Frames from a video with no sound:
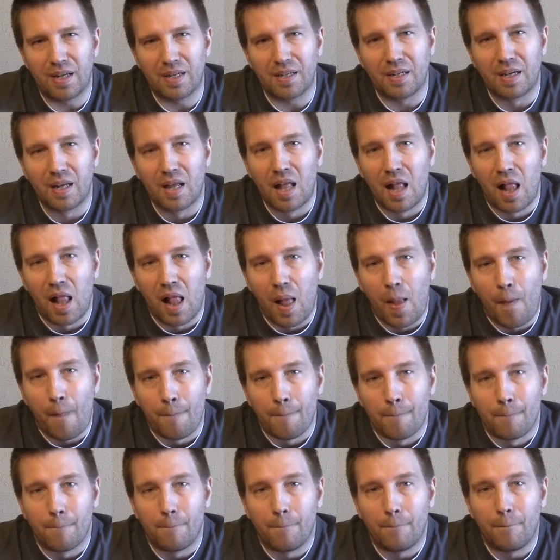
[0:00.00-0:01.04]
head.
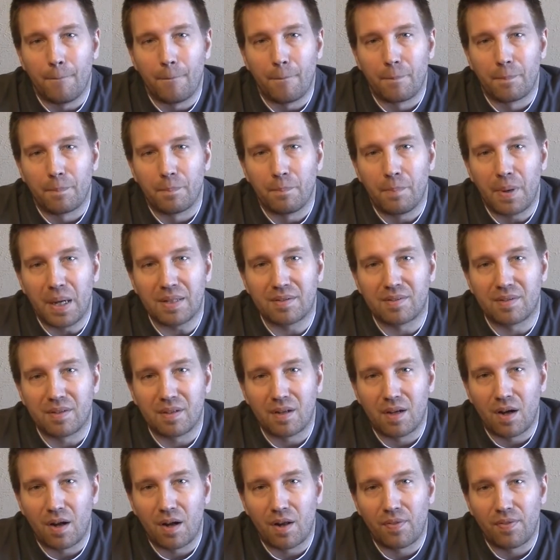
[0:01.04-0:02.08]

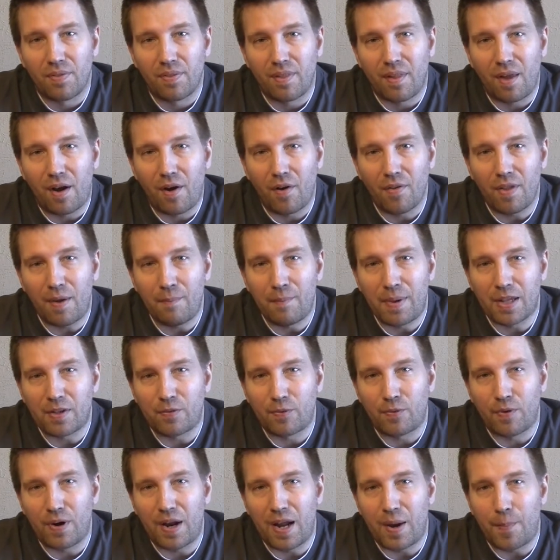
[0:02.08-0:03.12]
But all that
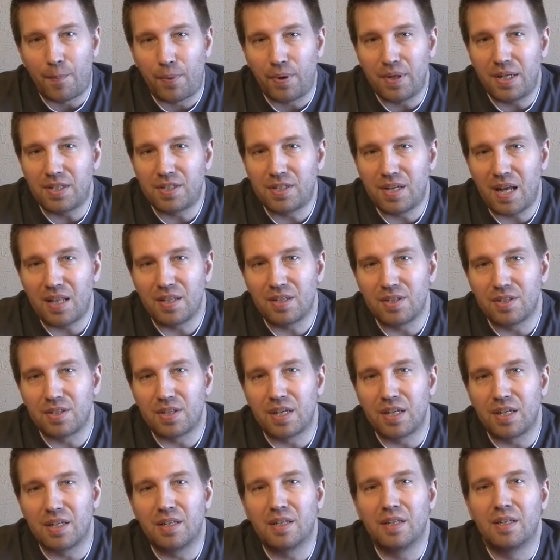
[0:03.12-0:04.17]
makes for a pretty
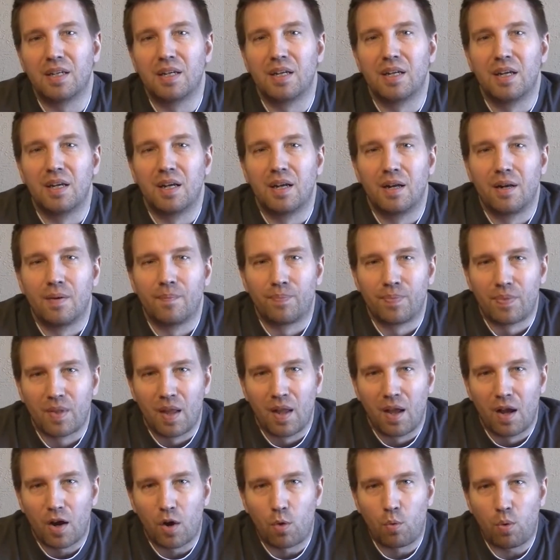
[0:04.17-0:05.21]
challenging
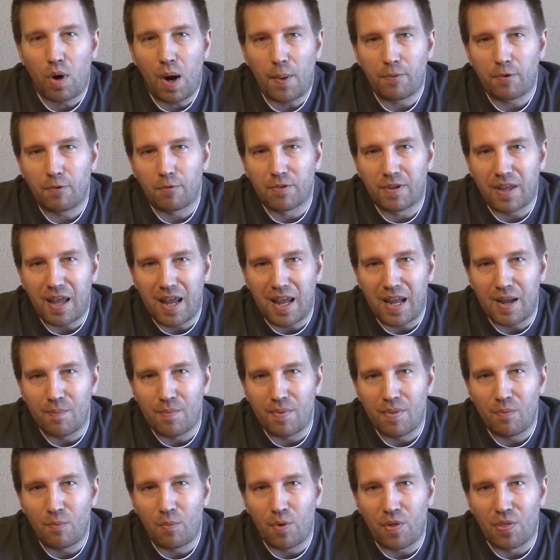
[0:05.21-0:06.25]
cooperative
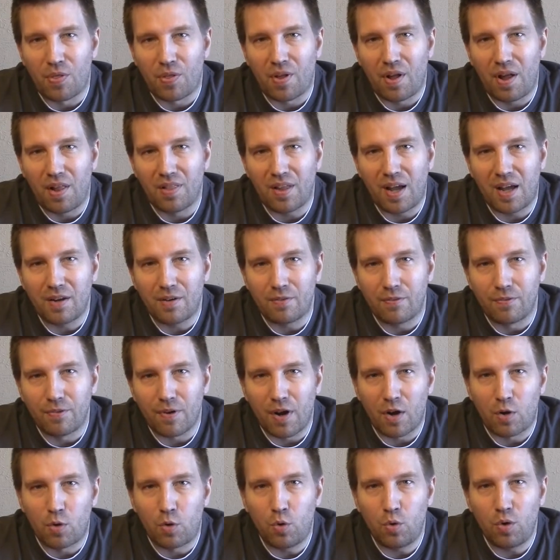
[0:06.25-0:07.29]
game with a lot
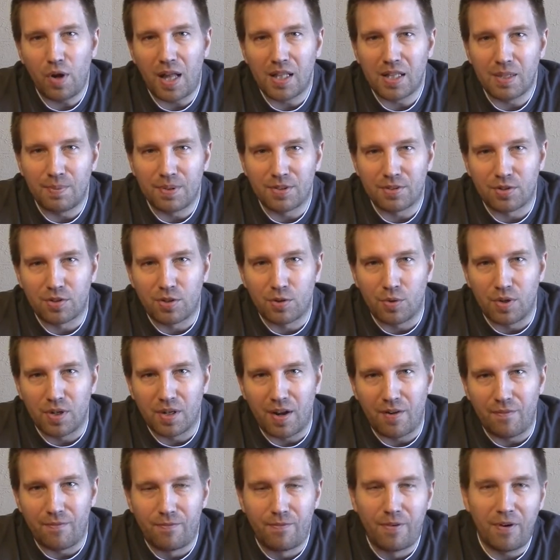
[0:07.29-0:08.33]
of cool elements to
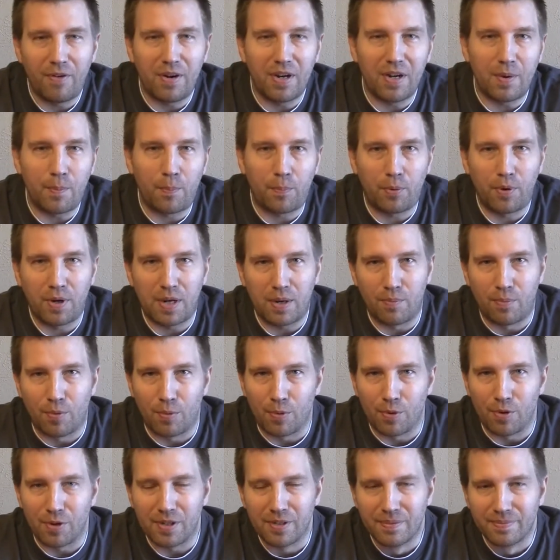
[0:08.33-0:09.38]
it. A very pretty
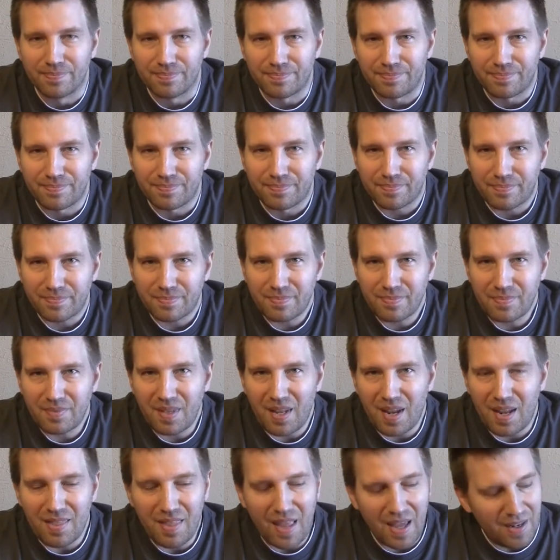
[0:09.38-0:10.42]
board.
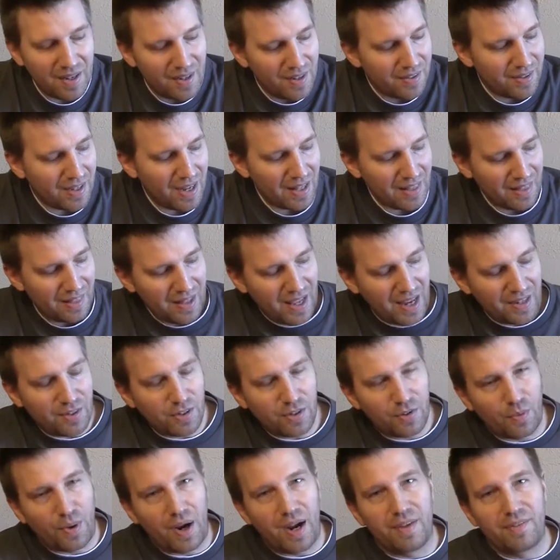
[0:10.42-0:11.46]
That is
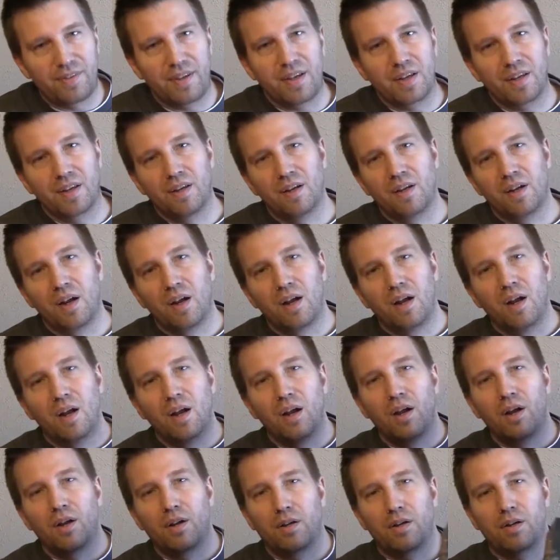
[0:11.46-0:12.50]
Atlantis Rising
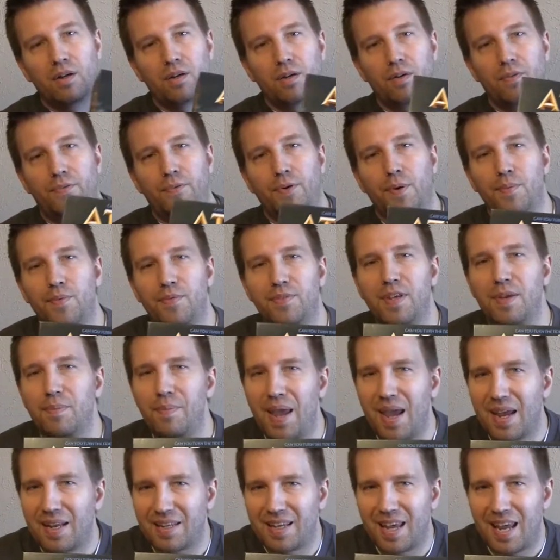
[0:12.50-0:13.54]
from
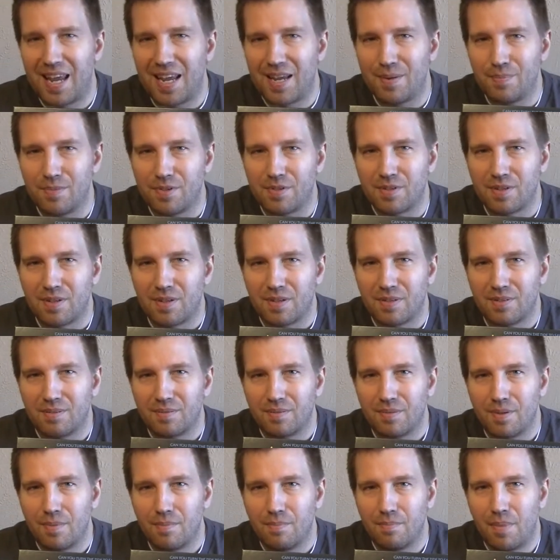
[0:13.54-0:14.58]
Z-Man Games.
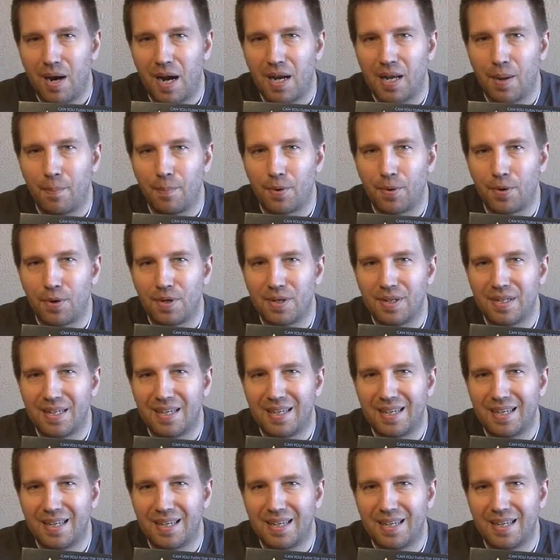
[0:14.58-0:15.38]
My number